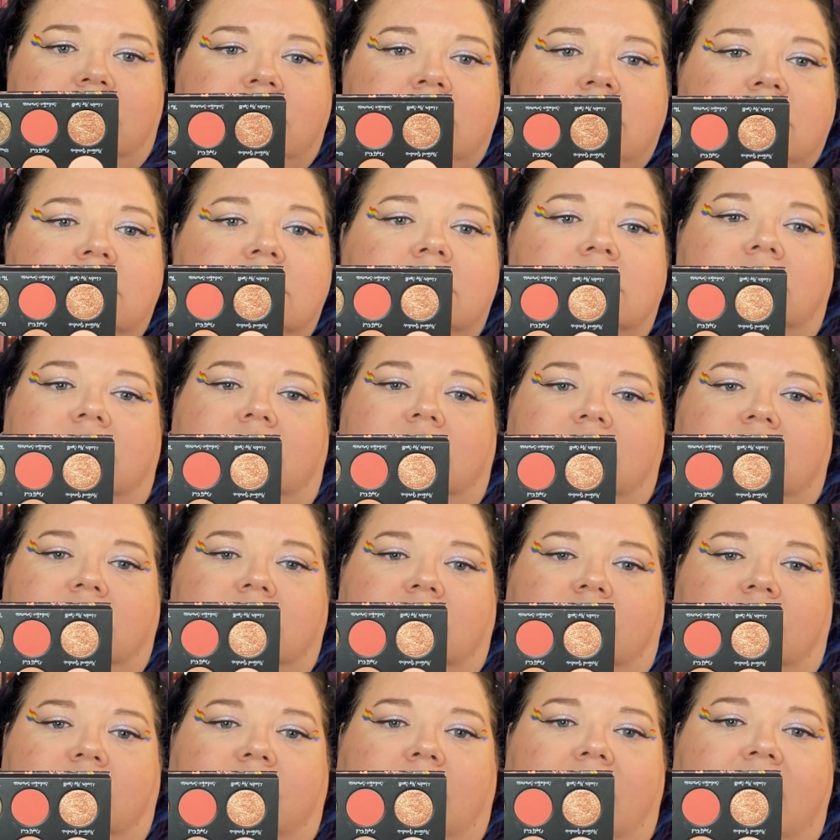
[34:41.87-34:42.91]
God
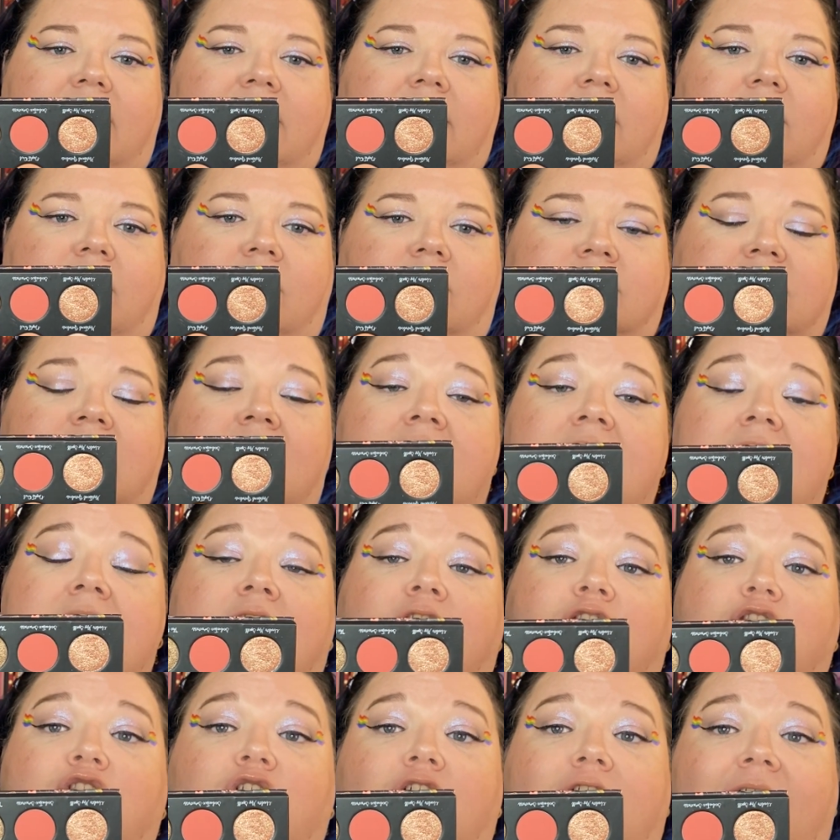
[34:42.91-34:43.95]
almighty knows.
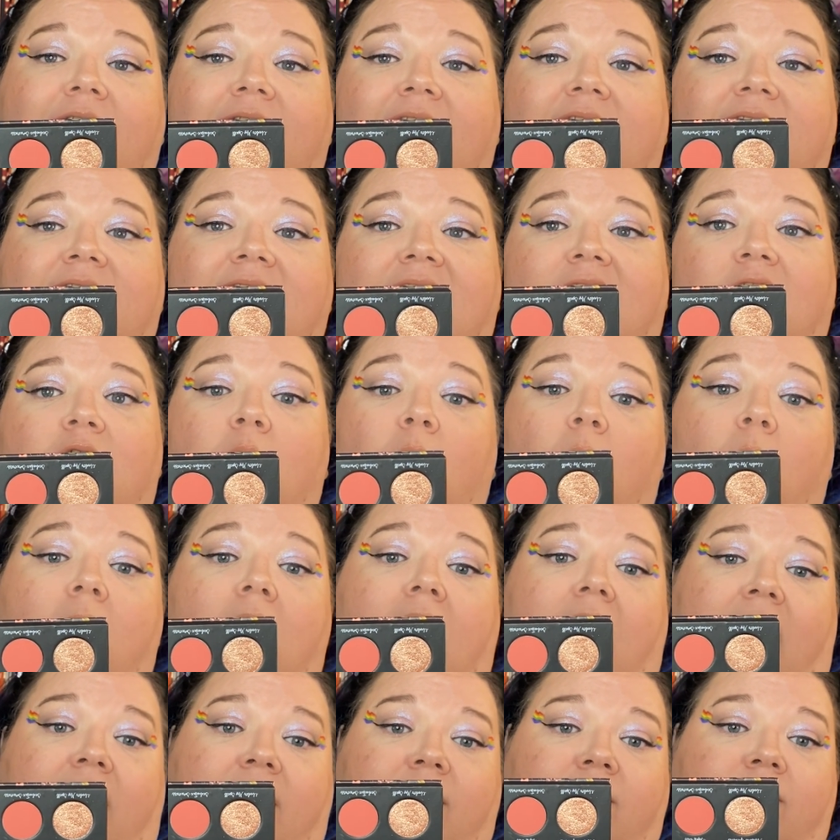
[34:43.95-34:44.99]
Look at this in
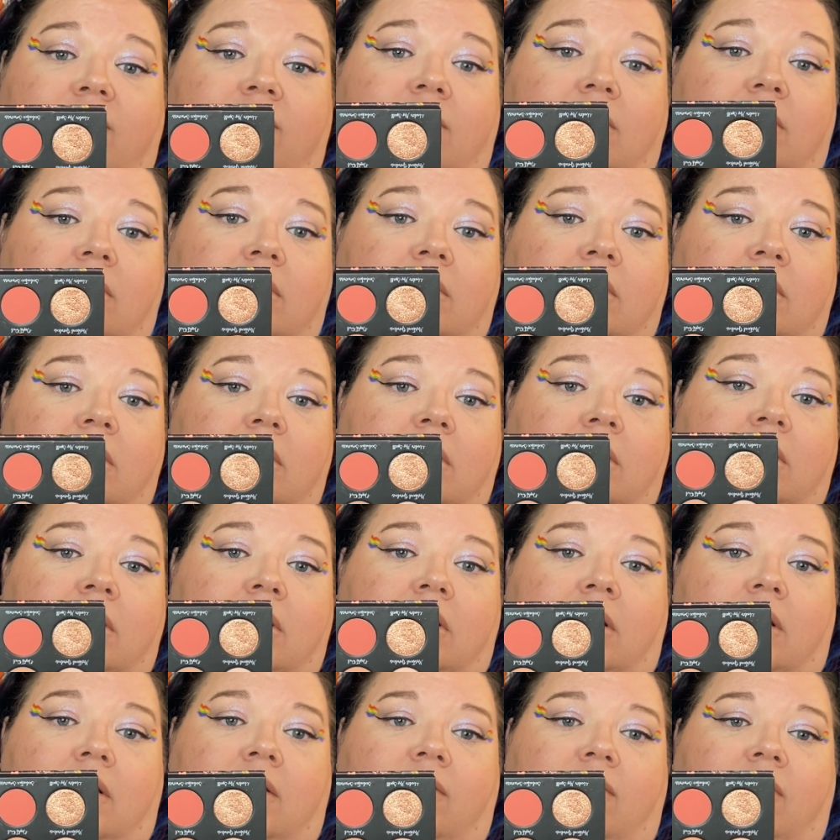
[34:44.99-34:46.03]
quads.
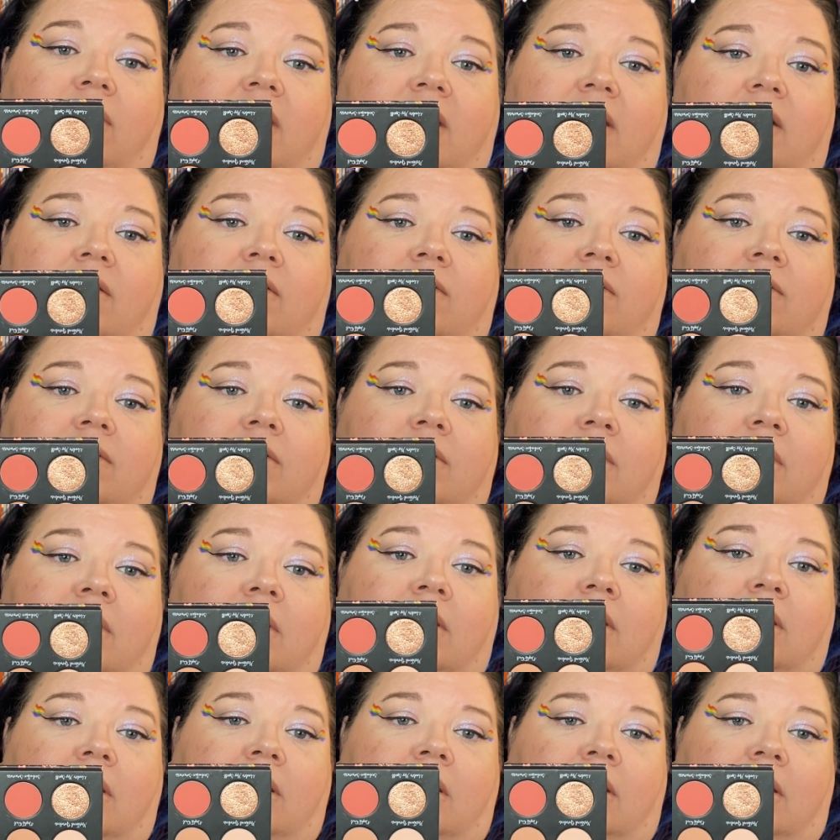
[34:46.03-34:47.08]
This,
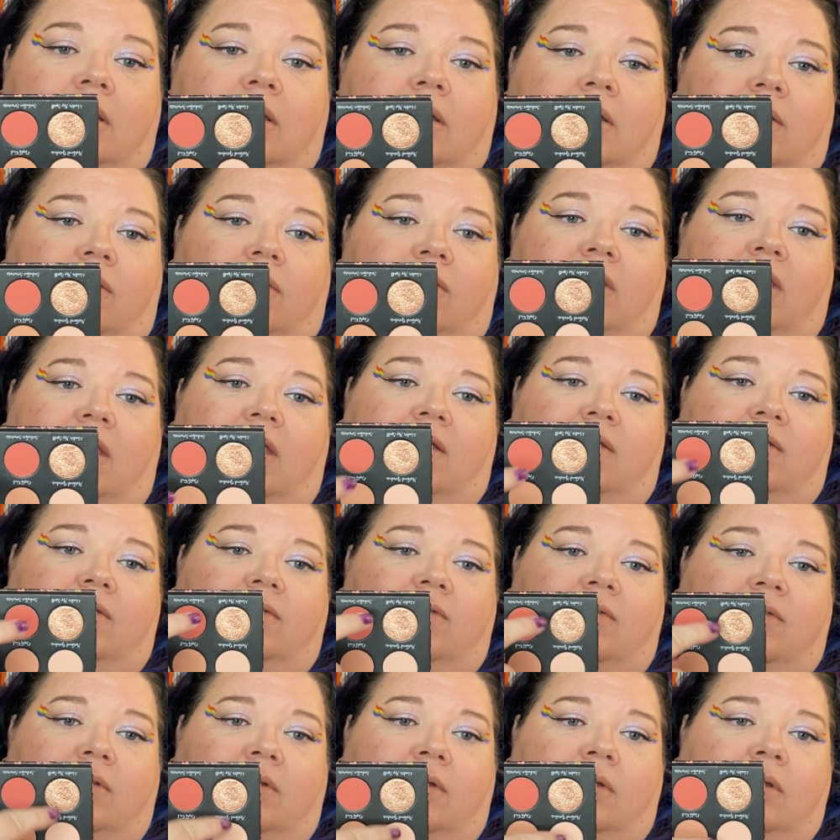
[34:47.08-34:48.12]

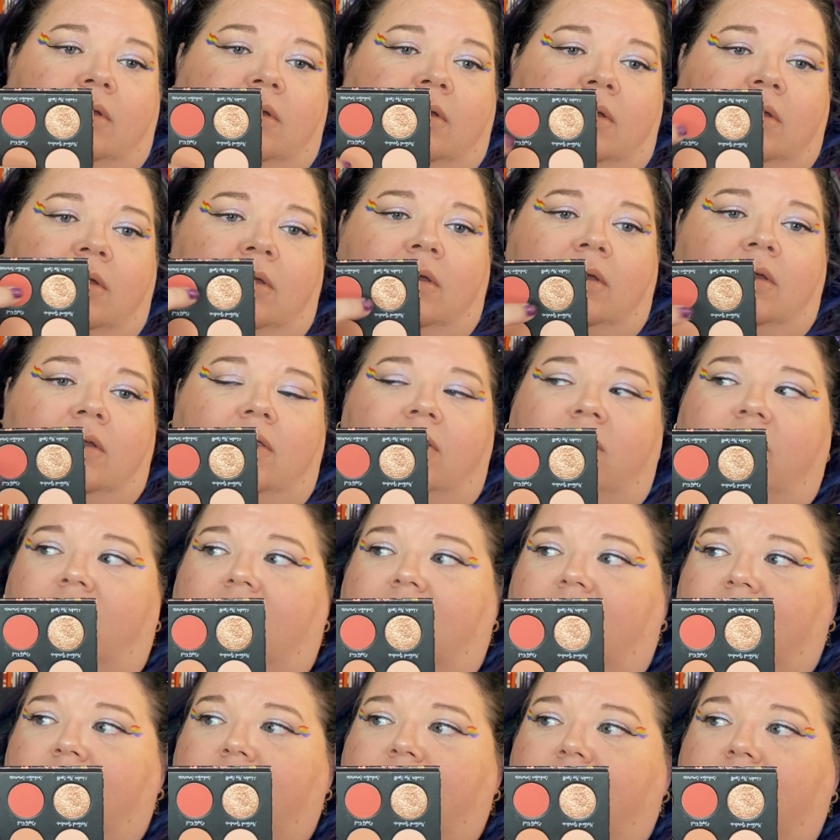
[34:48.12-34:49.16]
this,
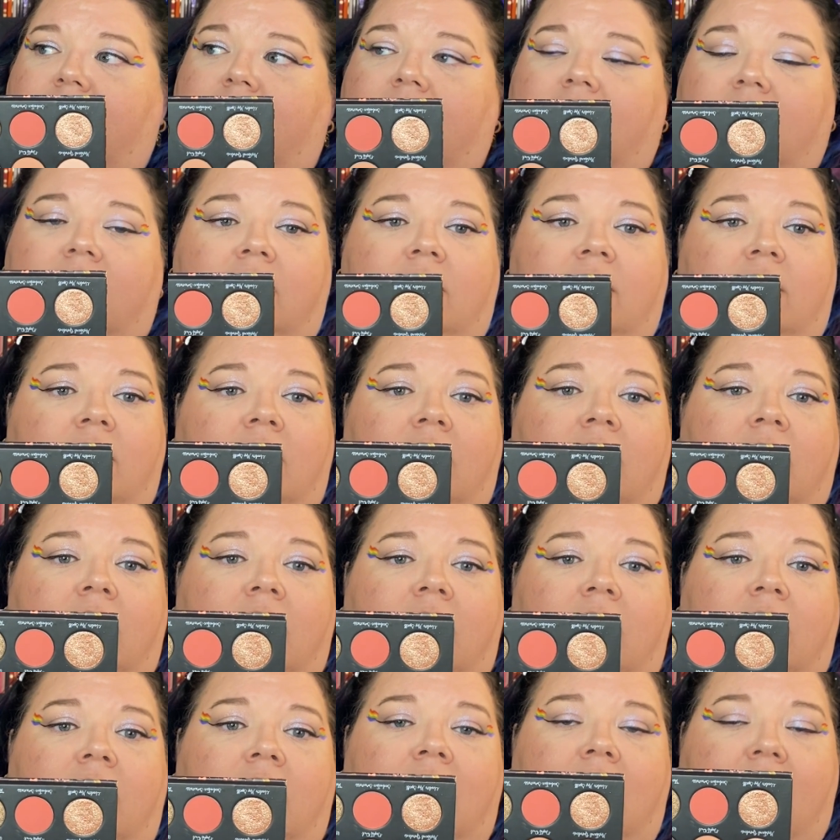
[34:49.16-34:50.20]
this.
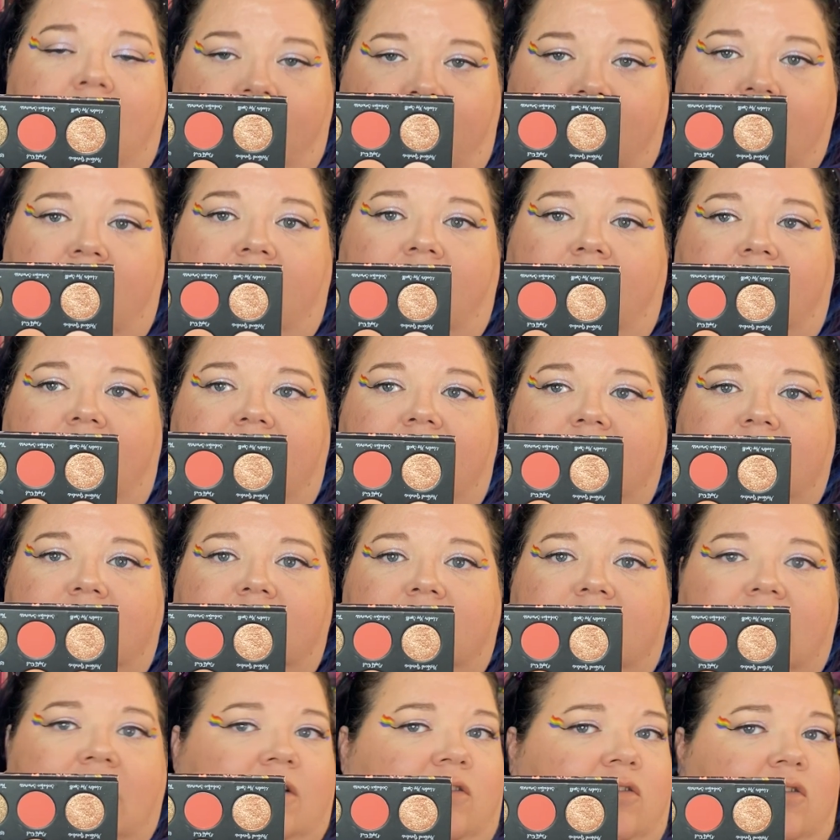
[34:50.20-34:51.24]
And there it is.
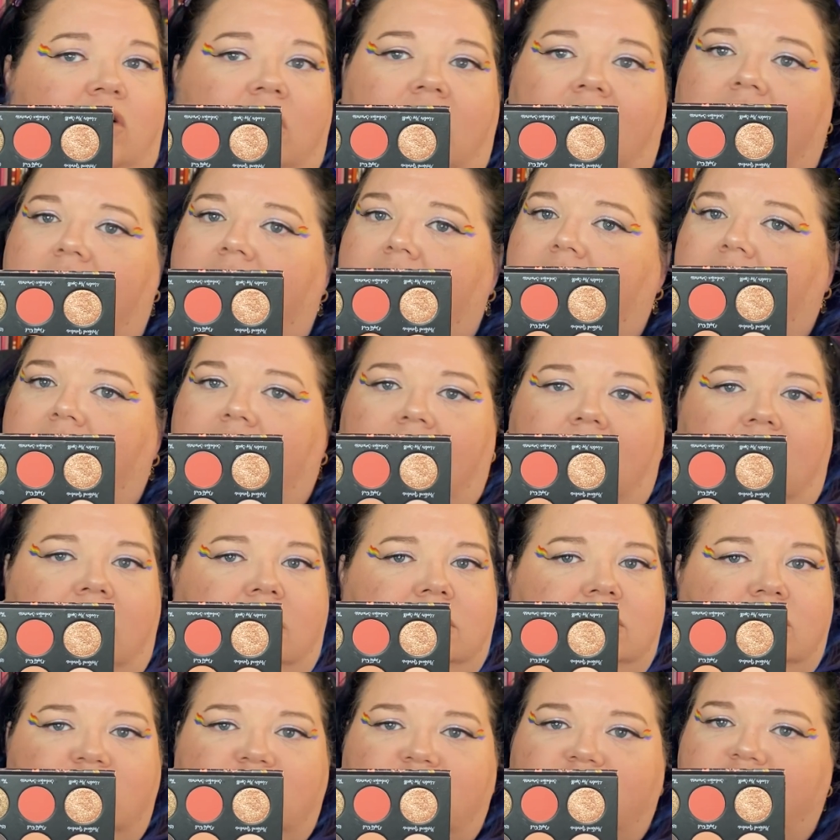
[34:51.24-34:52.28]
It's
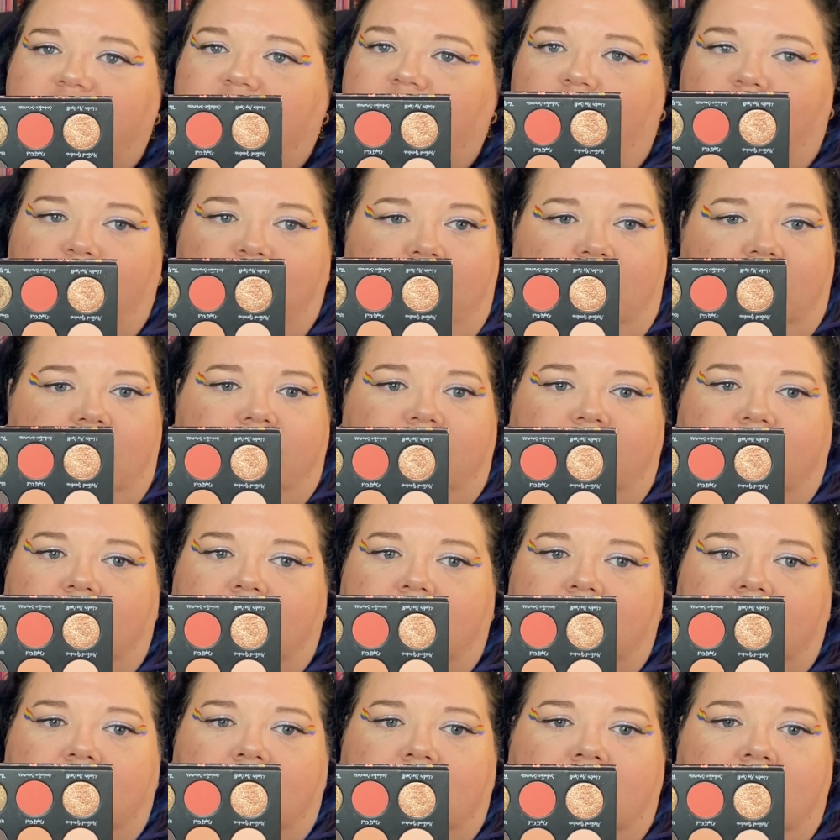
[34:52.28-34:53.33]
so beautiful.
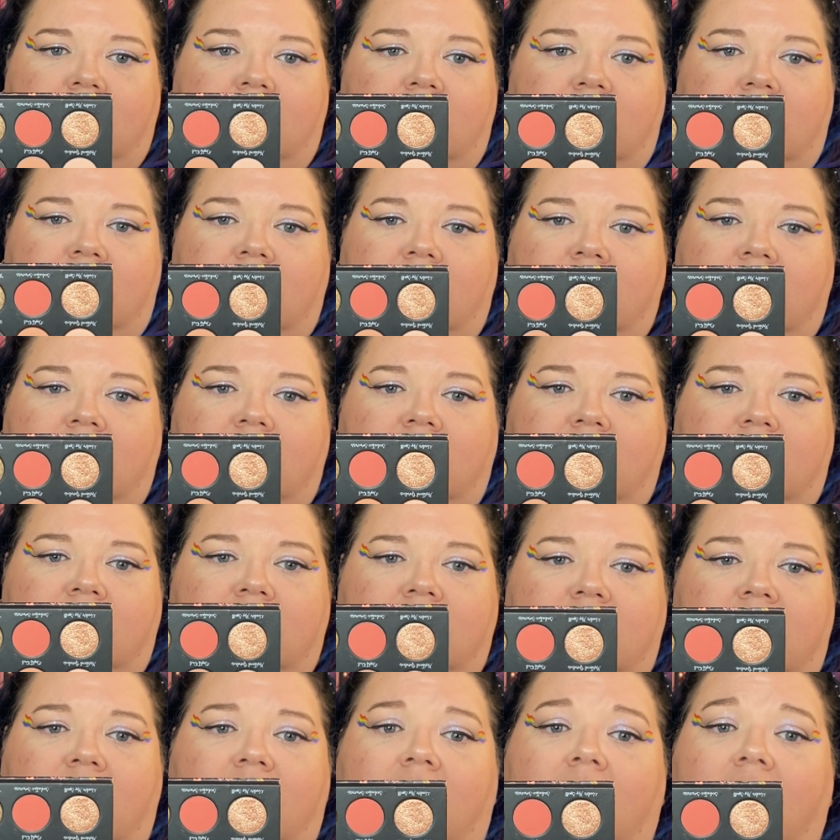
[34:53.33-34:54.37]

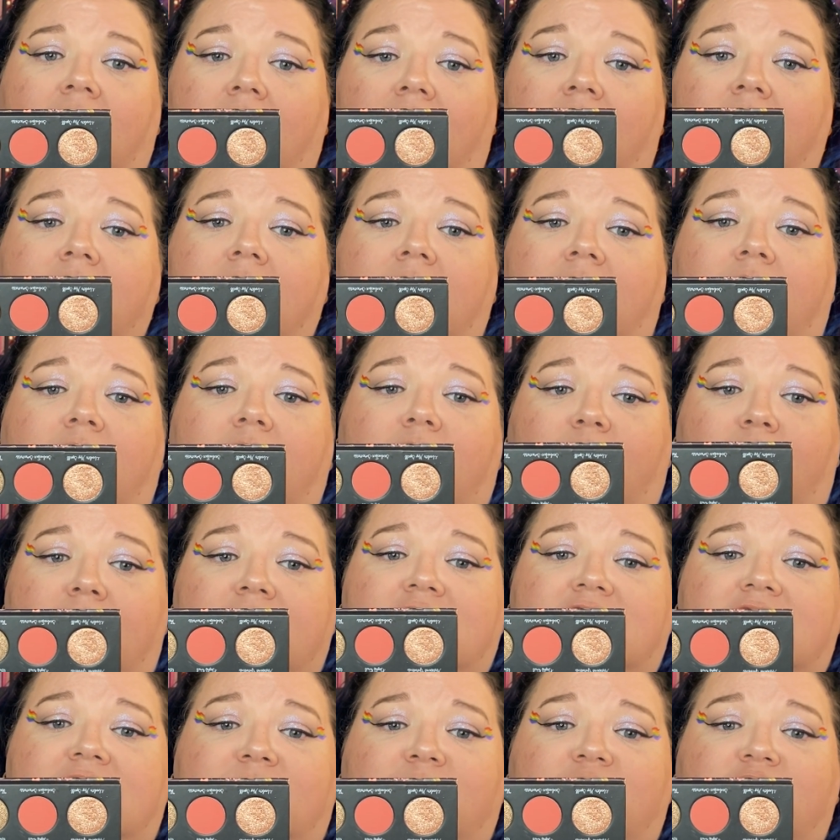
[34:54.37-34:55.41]
There are only three
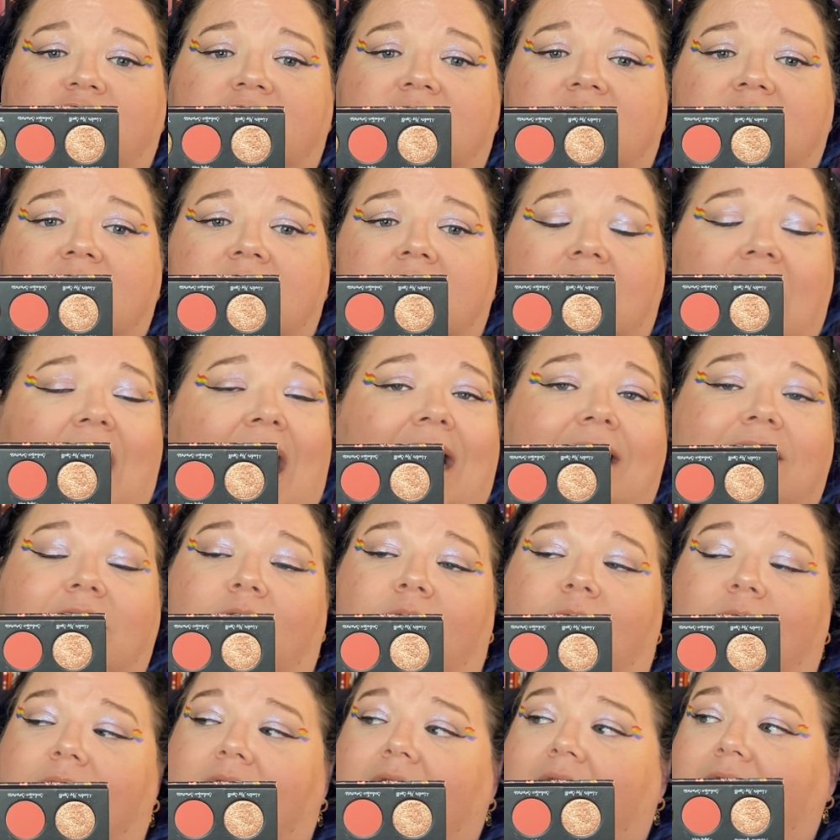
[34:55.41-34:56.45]
shimmers in here. I
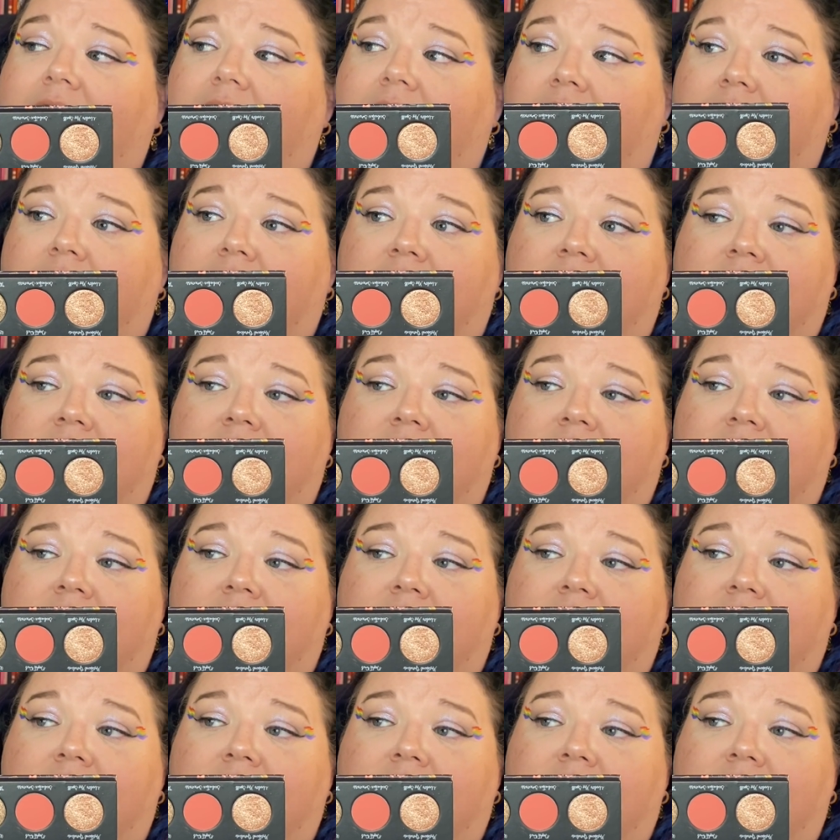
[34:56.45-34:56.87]
don't care.